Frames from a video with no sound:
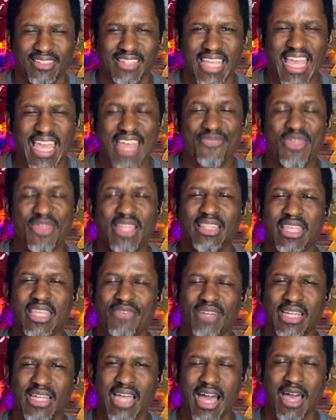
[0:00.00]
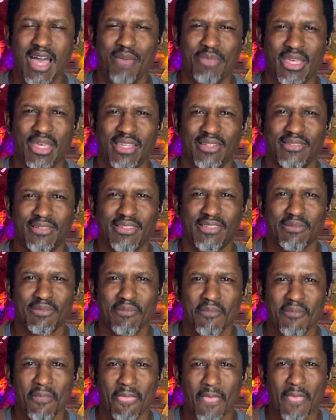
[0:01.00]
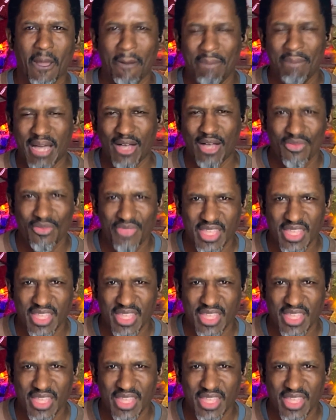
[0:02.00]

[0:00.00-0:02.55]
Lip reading: And then leave a comment about